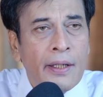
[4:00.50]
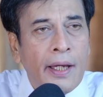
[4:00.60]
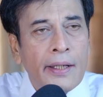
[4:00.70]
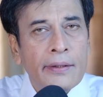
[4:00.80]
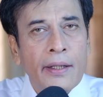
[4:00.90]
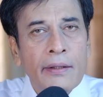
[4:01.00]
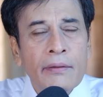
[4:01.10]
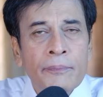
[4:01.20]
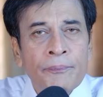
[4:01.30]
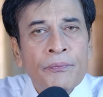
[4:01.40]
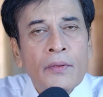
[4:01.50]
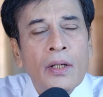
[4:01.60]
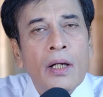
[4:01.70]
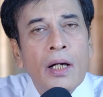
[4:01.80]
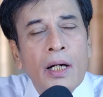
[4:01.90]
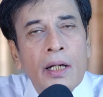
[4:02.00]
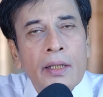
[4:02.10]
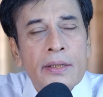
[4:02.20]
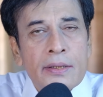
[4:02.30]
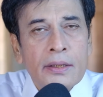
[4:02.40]
and then
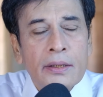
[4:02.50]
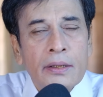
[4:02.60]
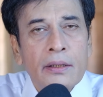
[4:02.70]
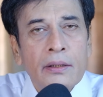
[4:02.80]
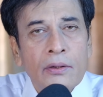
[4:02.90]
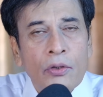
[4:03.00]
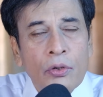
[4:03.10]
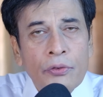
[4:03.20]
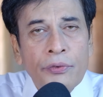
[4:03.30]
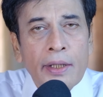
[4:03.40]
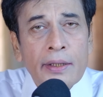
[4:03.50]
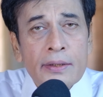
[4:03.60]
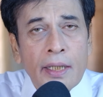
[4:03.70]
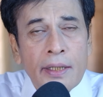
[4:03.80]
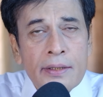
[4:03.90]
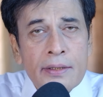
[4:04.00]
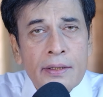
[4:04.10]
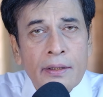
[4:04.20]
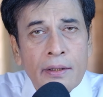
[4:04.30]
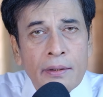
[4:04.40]
his oropharynx is
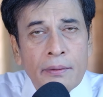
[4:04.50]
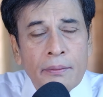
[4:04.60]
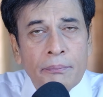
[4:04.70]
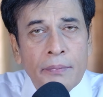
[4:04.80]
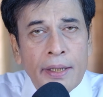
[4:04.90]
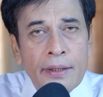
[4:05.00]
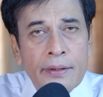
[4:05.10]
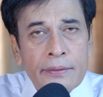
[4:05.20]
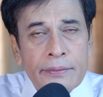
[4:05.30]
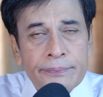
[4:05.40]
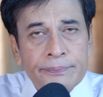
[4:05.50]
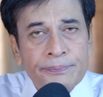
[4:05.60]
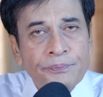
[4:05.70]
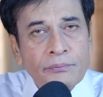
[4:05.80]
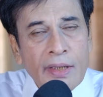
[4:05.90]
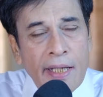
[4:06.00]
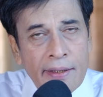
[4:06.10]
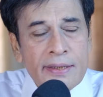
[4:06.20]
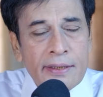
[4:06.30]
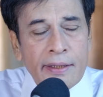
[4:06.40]
made
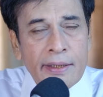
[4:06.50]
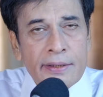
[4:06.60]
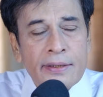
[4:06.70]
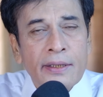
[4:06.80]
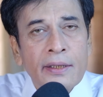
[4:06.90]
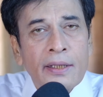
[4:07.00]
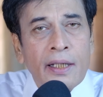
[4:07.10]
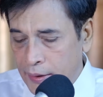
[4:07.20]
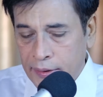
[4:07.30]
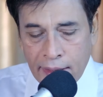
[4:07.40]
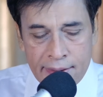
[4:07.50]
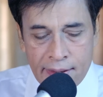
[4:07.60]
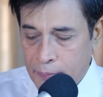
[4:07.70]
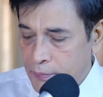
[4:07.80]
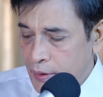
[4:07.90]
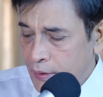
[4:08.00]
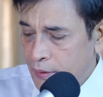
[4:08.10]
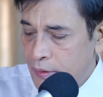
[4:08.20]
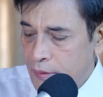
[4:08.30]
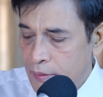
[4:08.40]
anesthetized. And the examiner
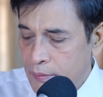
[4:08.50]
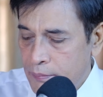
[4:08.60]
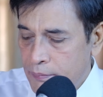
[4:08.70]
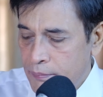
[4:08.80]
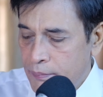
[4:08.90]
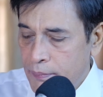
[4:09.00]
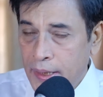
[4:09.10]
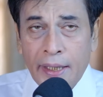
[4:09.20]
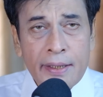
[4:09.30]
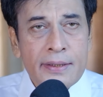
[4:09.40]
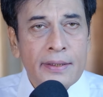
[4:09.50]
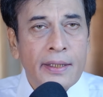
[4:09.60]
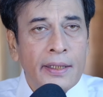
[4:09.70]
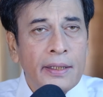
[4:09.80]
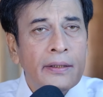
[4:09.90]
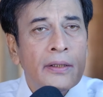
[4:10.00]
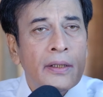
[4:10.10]
makes the